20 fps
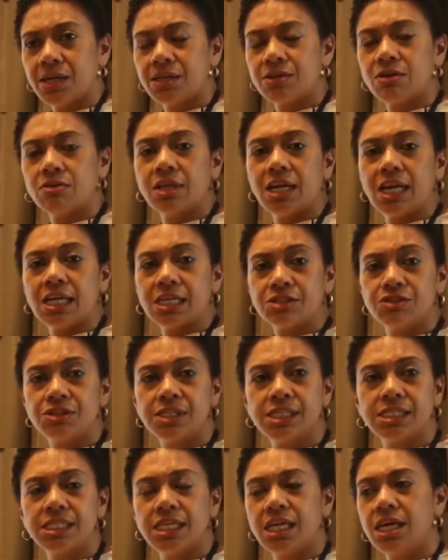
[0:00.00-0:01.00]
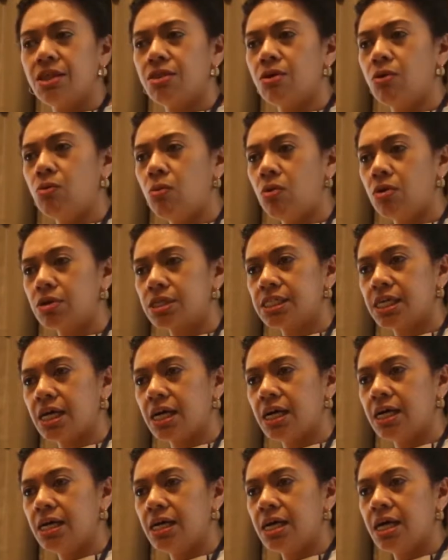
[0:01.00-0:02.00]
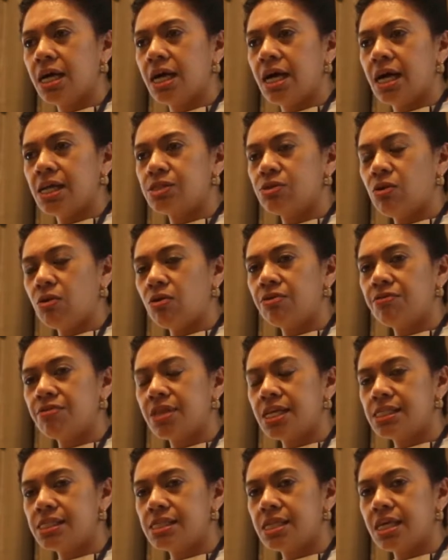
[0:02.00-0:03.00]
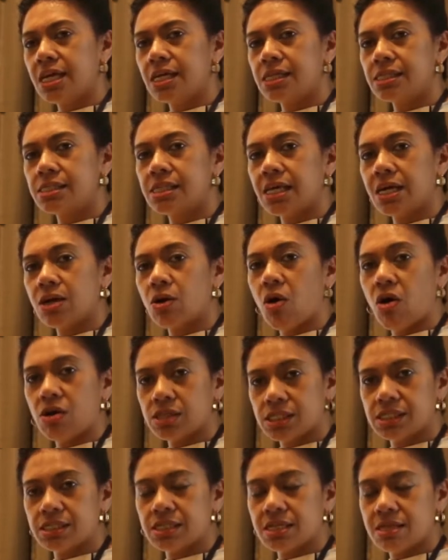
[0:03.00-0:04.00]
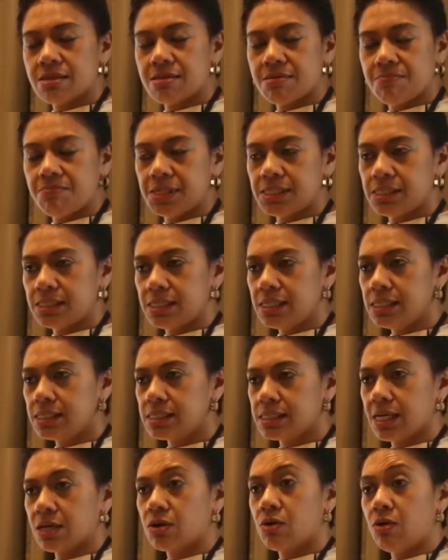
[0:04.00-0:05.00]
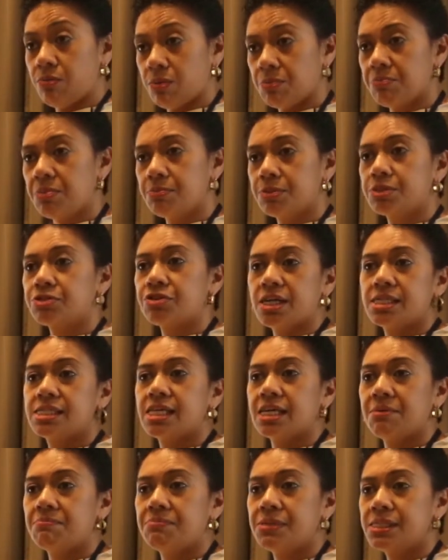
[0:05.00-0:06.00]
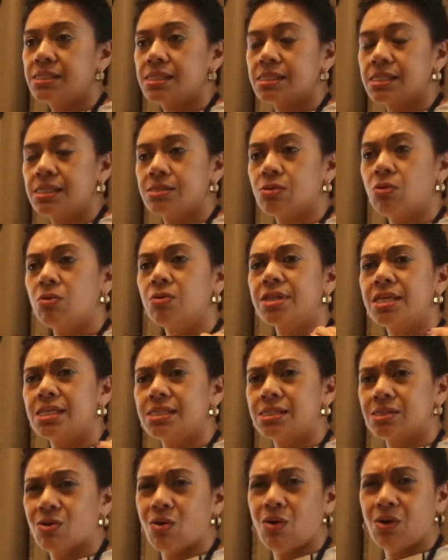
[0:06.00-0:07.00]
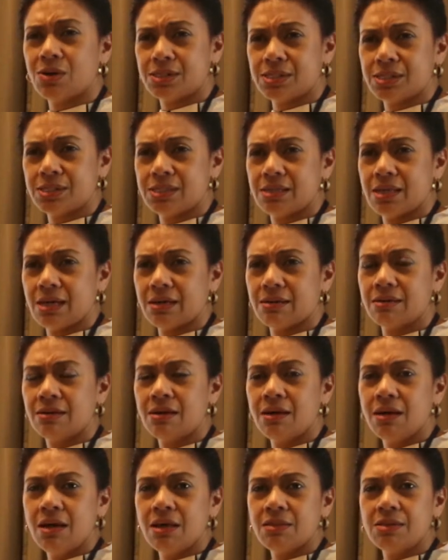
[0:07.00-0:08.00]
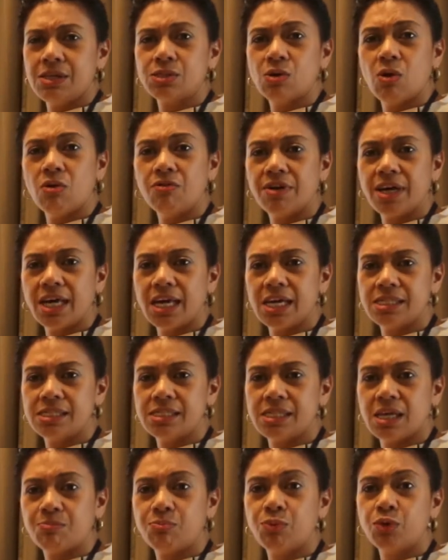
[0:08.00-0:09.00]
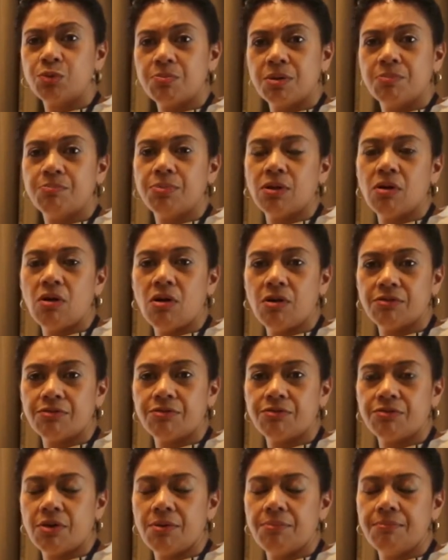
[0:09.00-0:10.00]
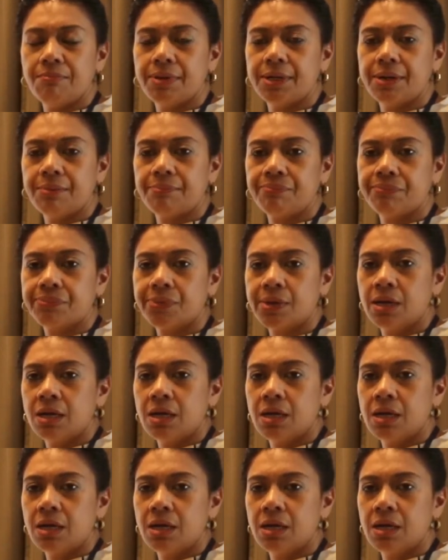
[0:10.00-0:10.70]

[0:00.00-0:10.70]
electricity, the water, and so all of these things, they cost the business. When people try and set up businesses, all these costs, these overheads that put people off from